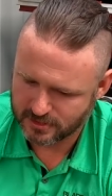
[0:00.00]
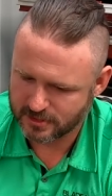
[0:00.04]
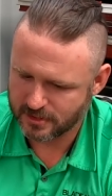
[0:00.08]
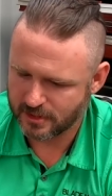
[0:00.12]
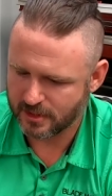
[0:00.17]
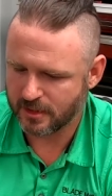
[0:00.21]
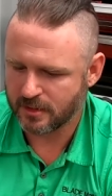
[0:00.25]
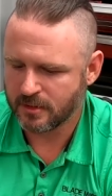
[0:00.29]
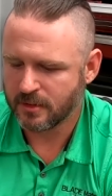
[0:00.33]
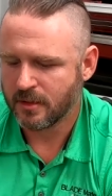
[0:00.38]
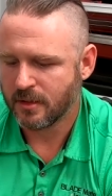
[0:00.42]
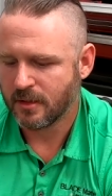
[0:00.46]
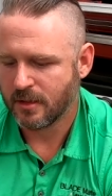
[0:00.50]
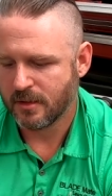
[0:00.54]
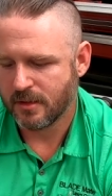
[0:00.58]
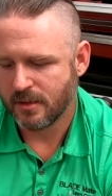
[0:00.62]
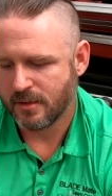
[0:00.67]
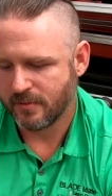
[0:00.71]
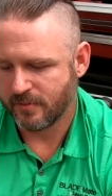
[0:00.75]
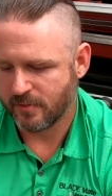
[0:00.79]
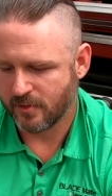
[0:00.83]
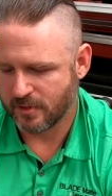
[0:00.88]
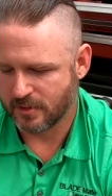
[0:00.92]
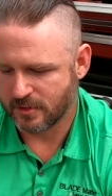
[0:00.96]
So
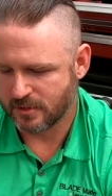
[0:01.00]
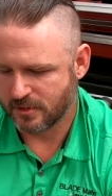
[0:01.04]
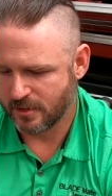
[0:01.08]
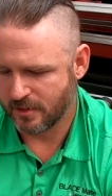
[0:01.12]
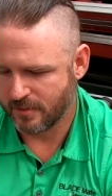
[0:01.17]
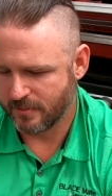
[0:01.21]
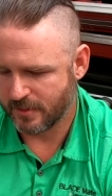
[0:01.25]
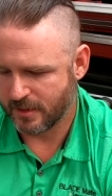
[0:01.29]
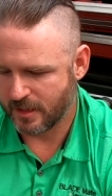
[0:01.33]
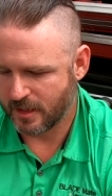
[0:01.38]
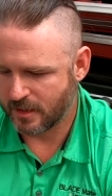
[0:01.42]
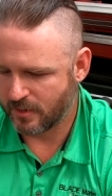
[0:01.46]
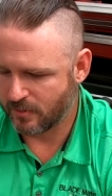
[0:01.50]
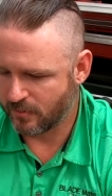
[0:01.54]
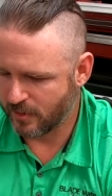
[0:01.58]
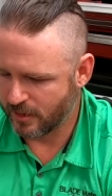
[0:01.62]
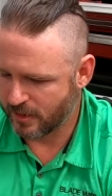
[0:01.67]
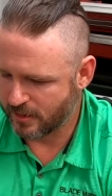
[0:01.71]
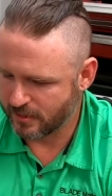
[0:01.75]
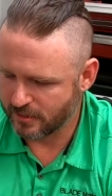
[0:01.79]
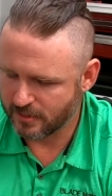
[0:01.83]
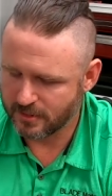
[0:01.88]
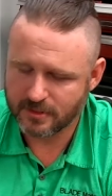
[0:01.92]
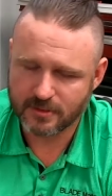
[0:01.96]
if I interpret that
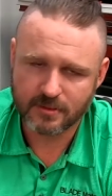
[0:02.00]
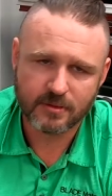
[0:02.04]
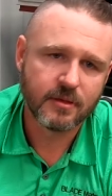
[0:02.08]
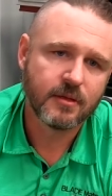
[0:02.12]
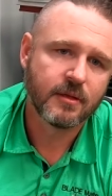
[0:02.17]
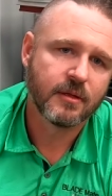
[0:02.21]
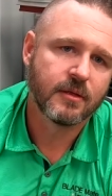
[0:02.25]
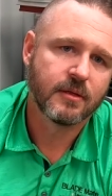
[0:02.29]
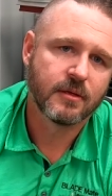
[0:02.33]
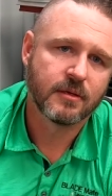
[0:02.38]
correctly,